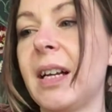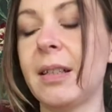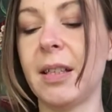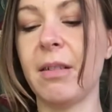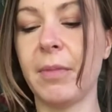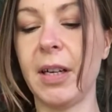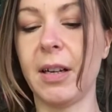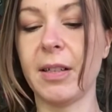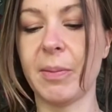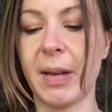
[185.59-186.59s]
less so in my
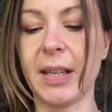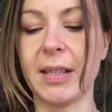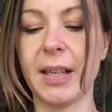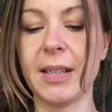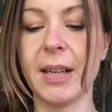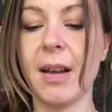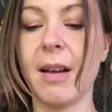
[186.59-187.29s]
larger pieces,